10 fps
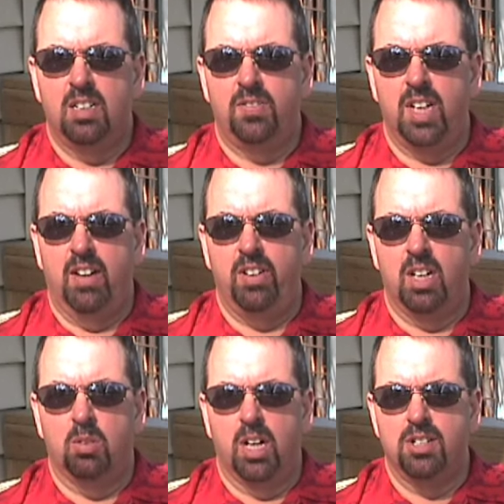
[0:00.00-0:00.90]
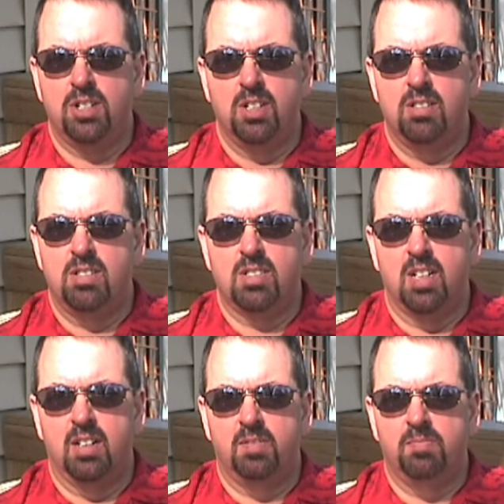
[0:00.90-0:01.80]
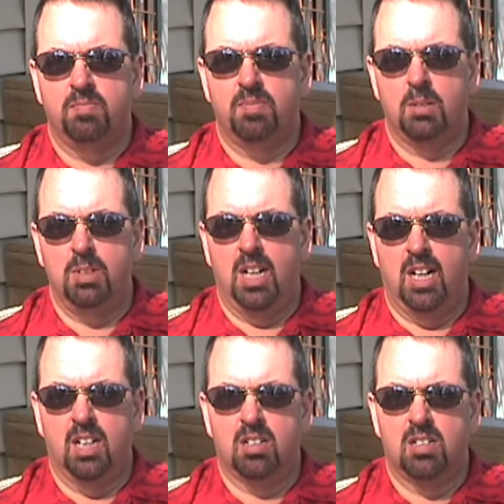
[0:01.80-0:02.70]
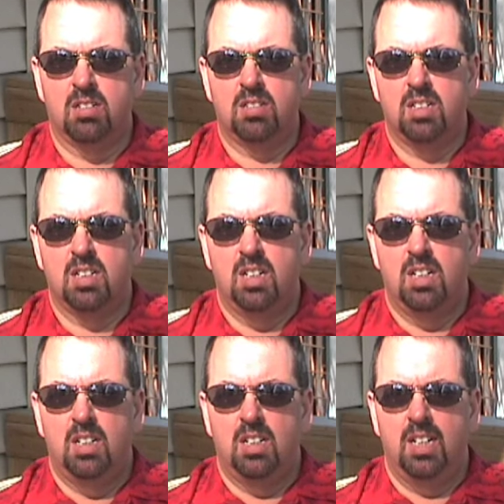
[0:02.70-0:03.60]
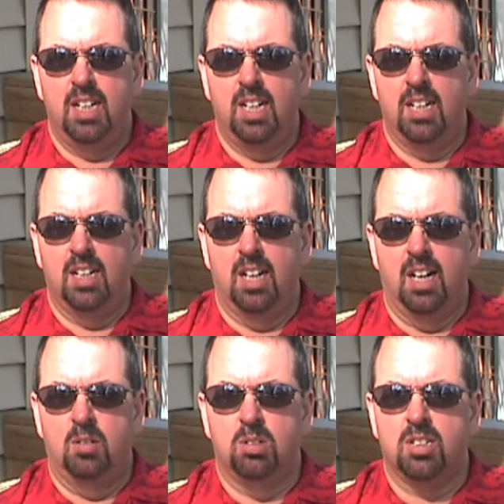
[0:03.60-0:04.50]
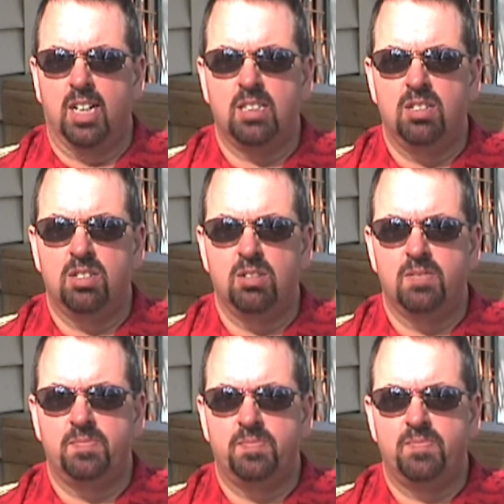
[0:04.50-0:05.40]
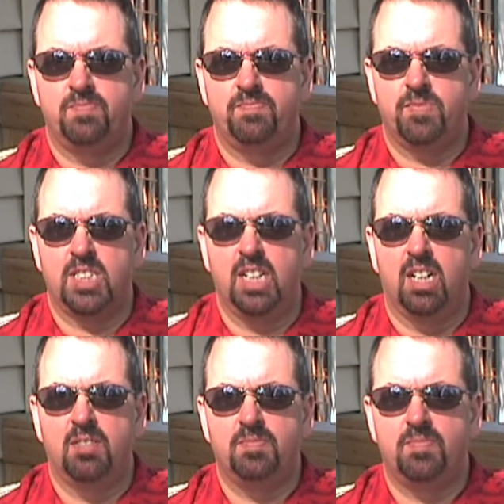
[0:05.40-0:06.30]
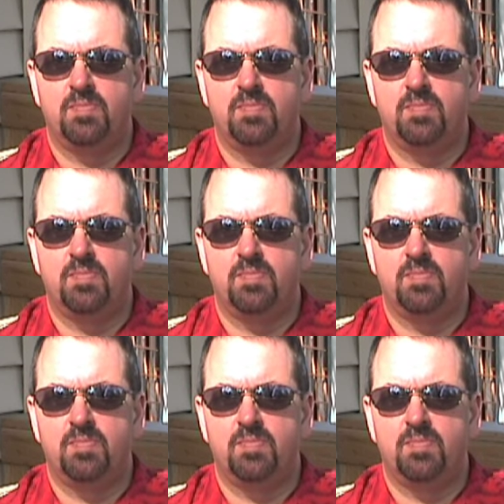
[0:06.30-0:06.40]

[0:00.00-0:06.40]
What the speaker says: if you have any questions, give me a holler, and we'll talk to you soon. See ya.